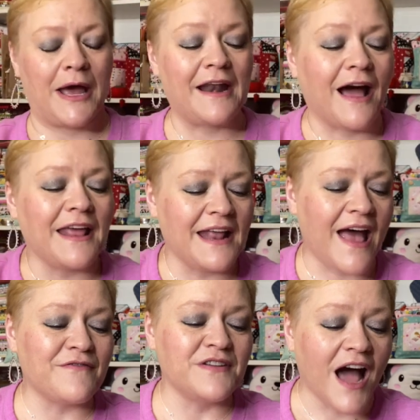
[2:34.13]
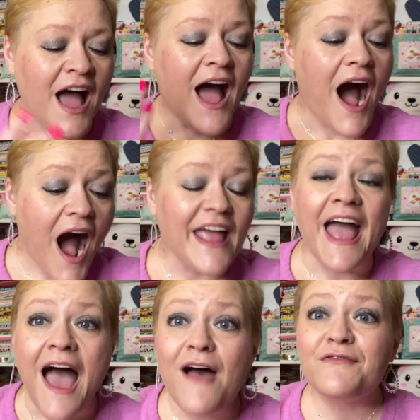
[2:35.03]
and I
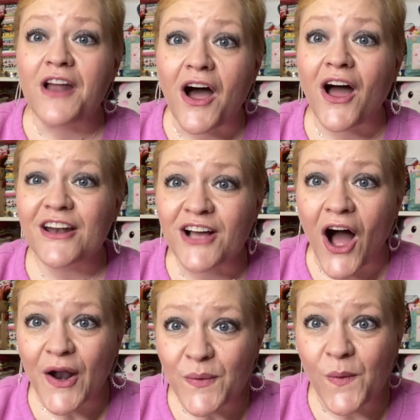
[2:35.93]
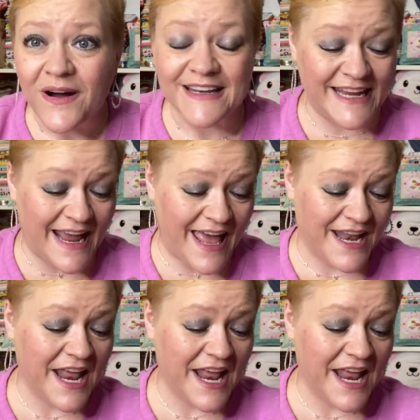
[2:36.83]
have not gotten one yet,